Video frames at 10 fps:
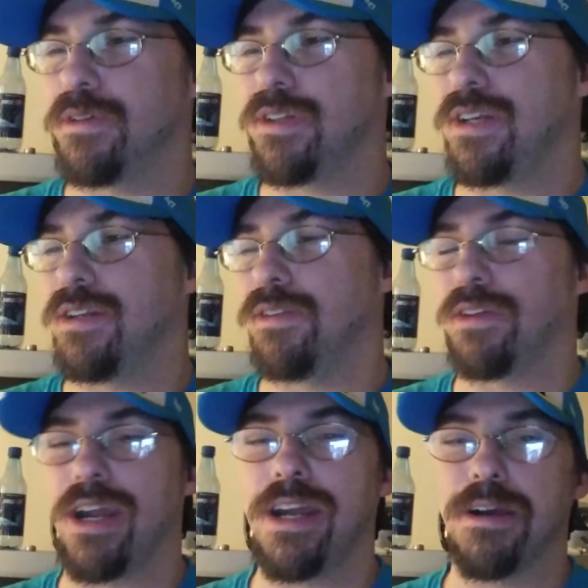at the end of the
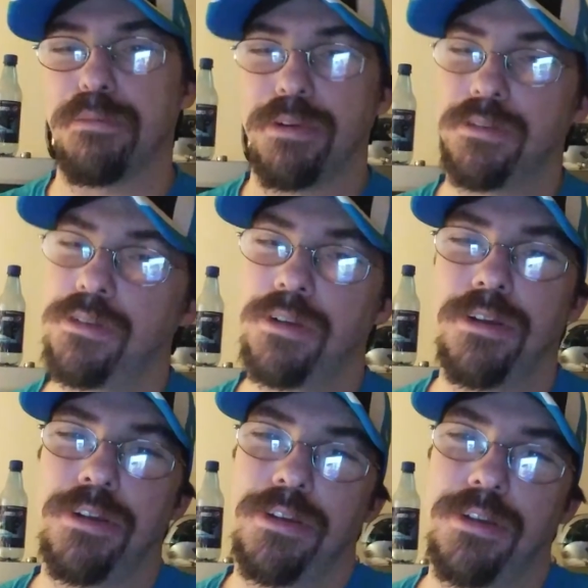camp,
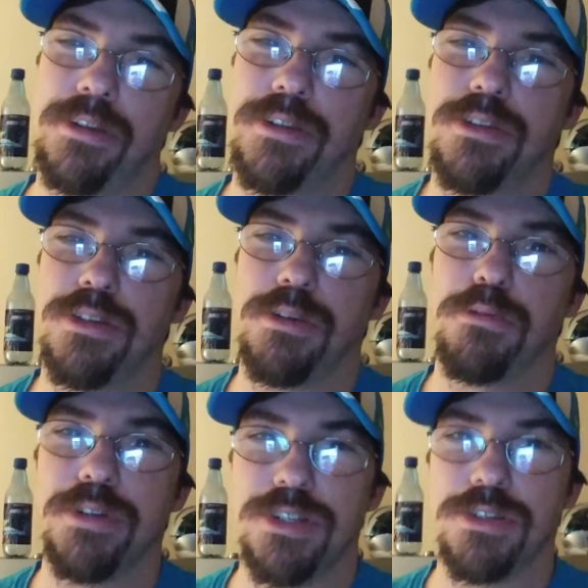
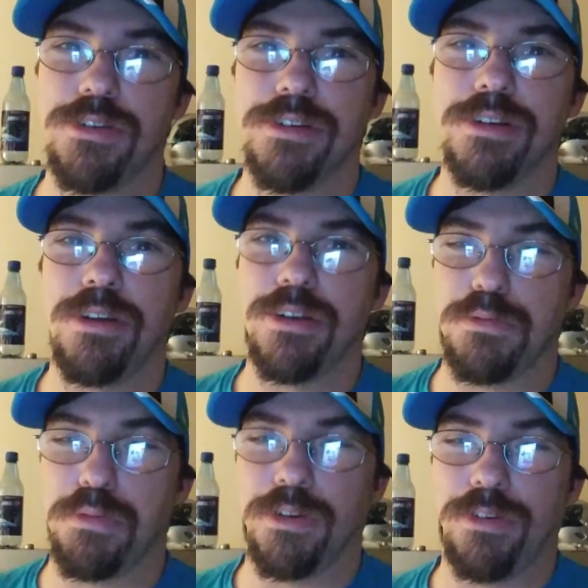which is good
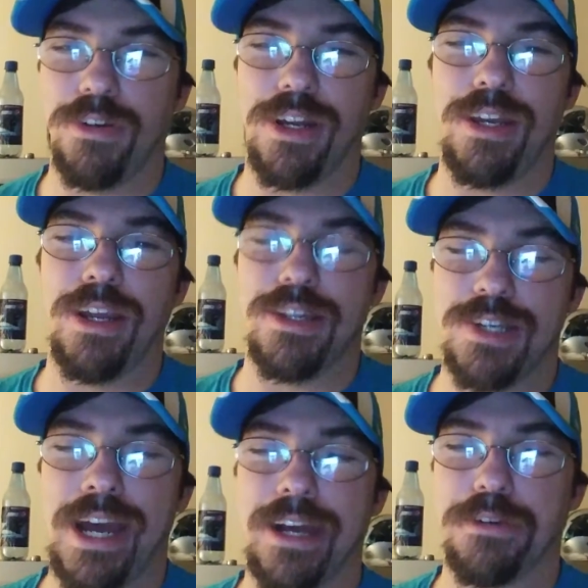because we're looking at
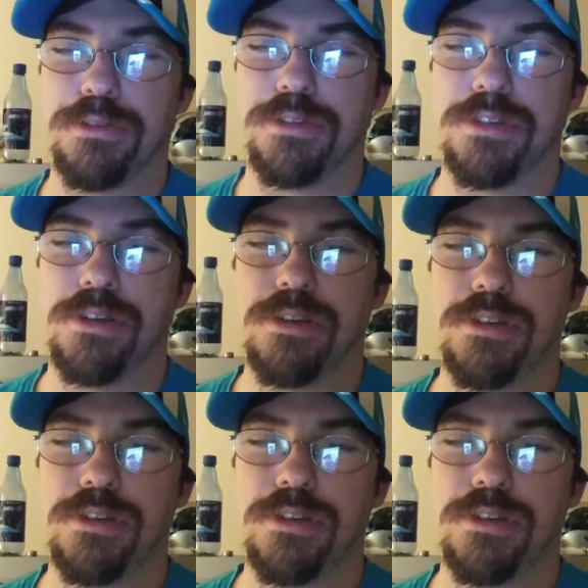tackles